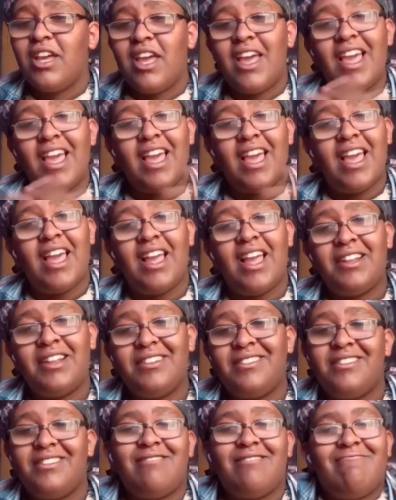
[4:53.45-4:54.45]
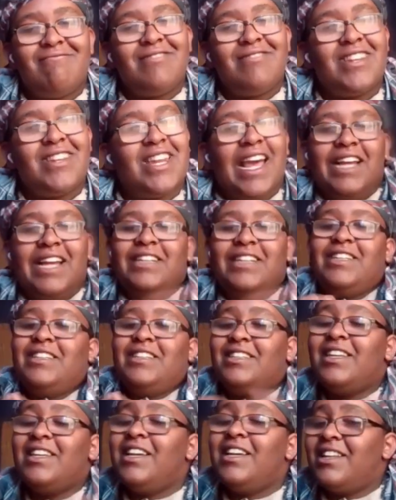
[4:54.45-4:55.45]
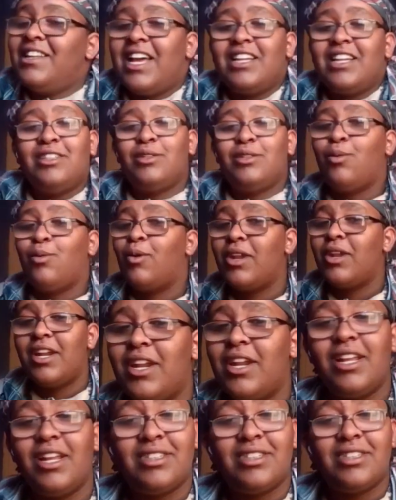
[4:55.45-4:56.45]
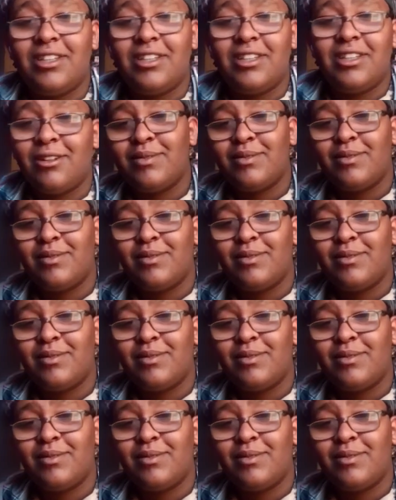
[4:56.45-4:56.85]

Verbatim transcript: And that's just it. That's just what it is. You know what I'm saying?